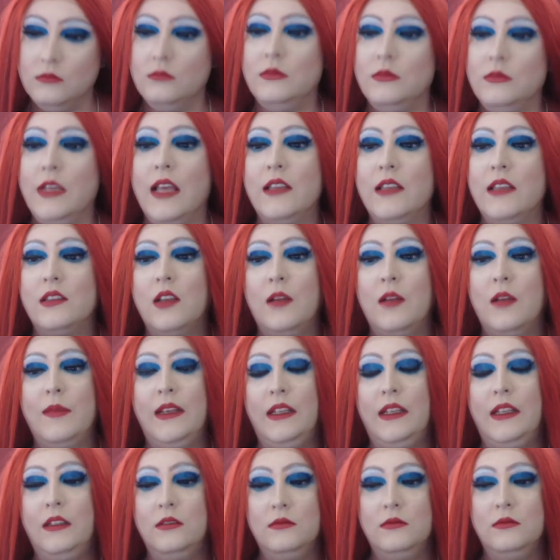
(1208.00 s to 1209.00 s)
yes, I
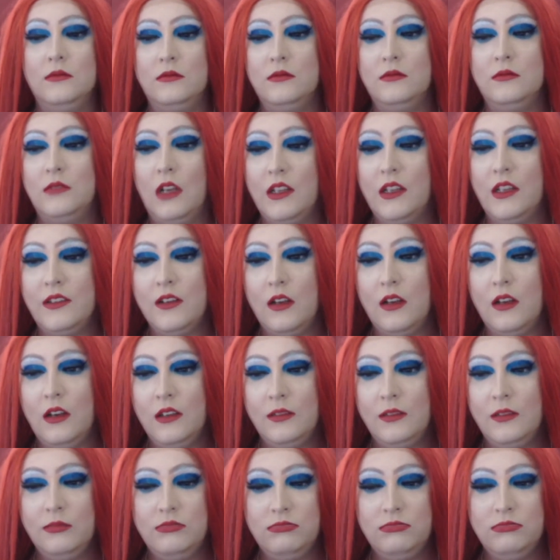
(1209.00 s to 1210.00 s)
mean, I
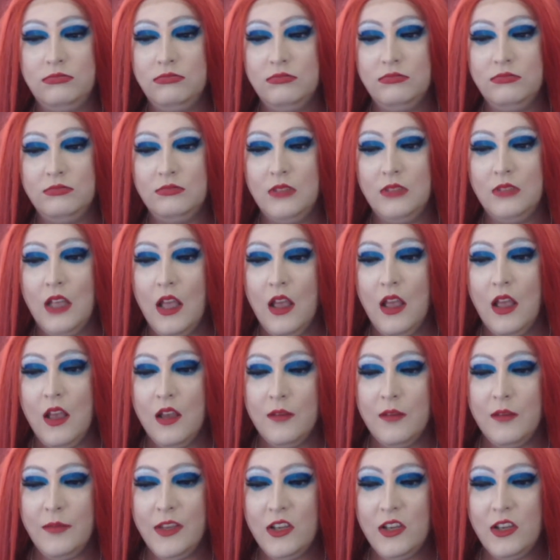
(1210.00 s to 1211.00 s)

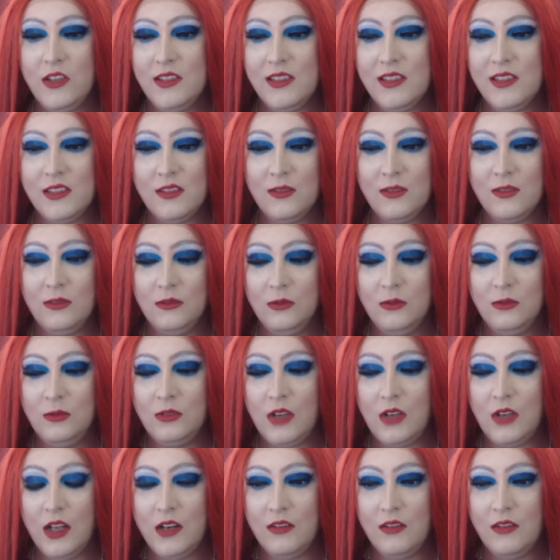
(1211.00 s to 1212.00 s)
because it's all
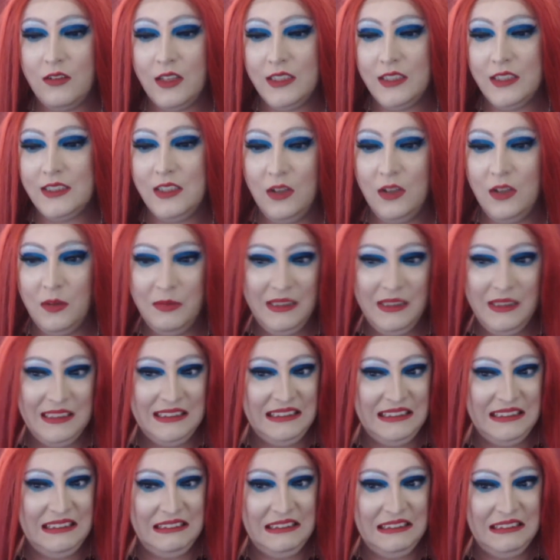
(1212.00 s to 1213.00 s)
kind of like still a bit.
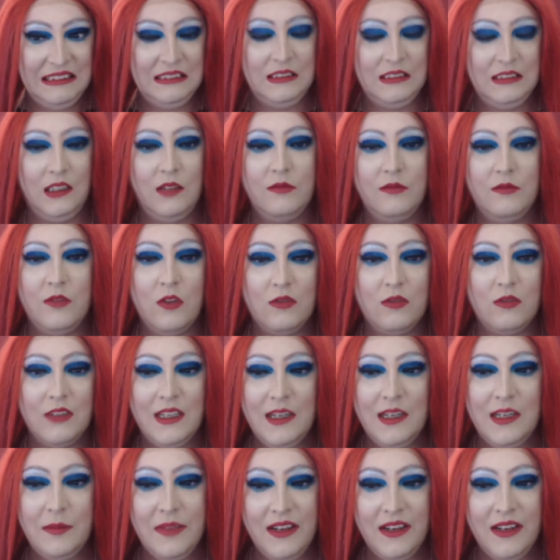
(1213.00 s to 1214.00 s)
I've not
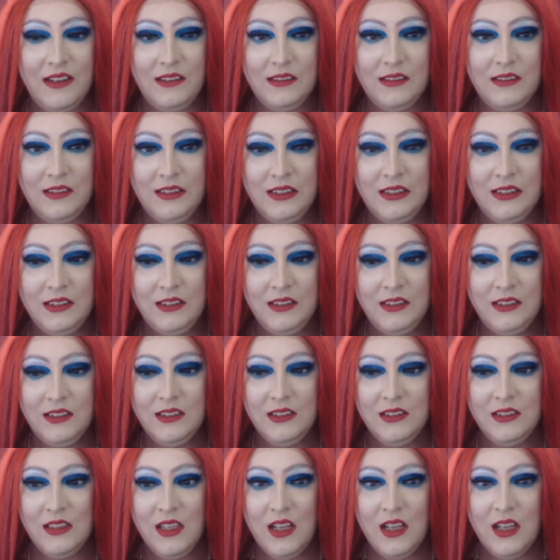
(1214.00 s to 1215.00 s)
really been
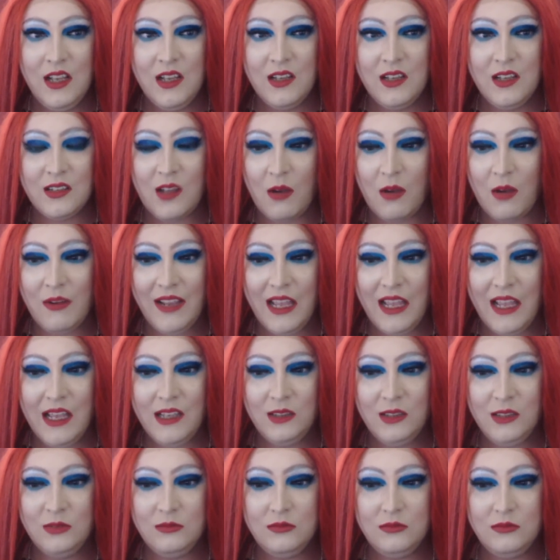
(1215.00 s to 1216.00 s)
going
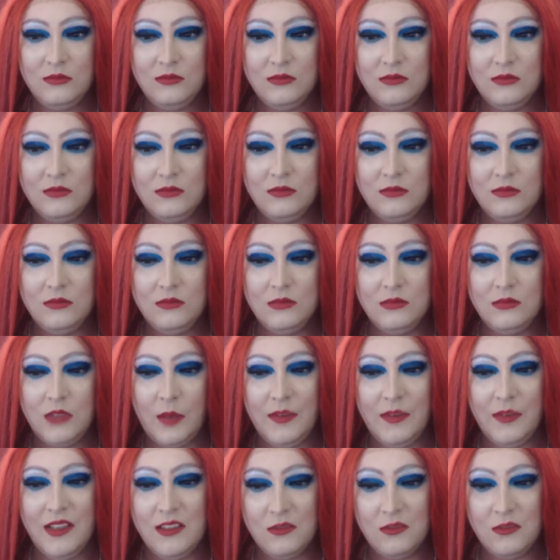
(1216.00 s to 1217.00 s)
out. I
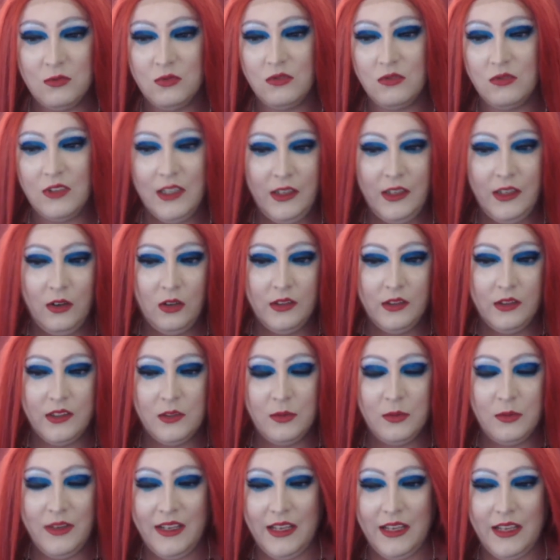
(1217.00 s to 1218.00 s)
mean, it was really hot
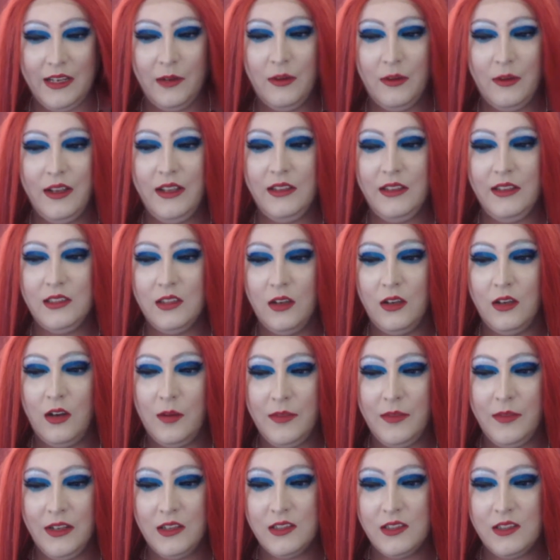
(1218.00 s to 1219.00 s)
this week anyway, so I
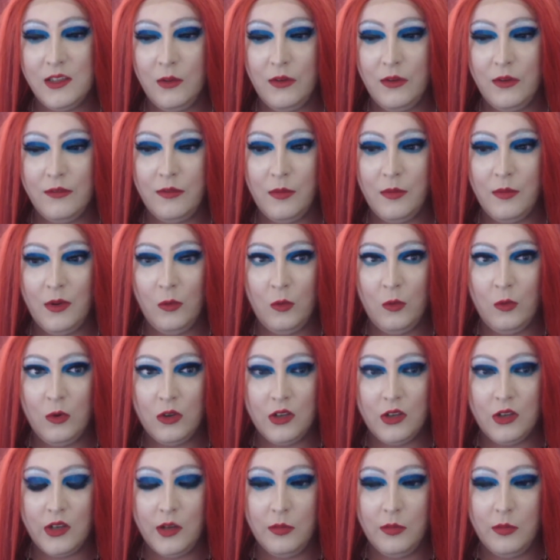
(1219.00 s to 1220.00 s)
mean, I still went for my
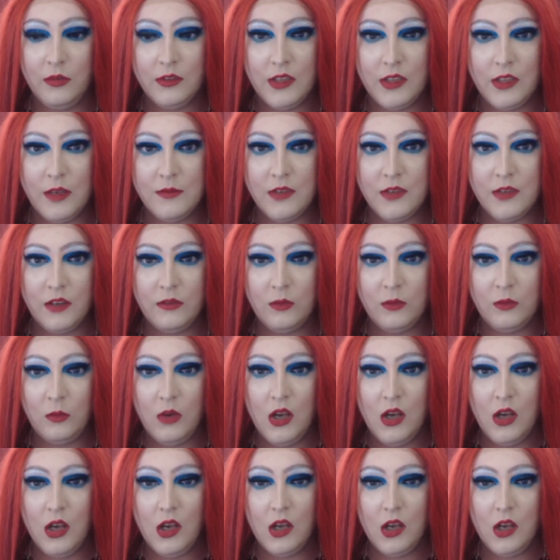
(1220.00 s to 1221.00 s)
walk a couple of times after
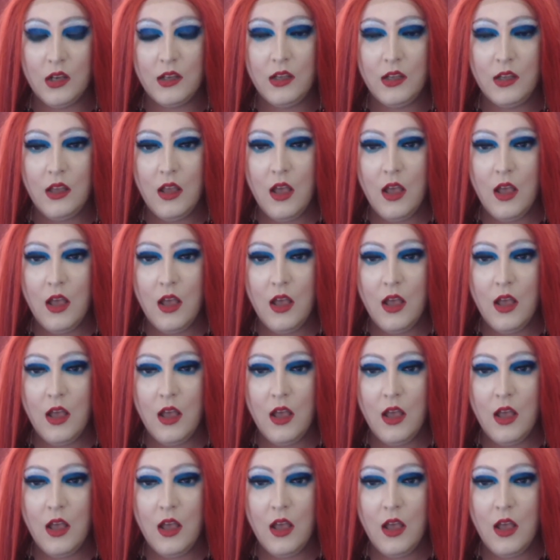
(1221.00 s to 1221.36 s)
work.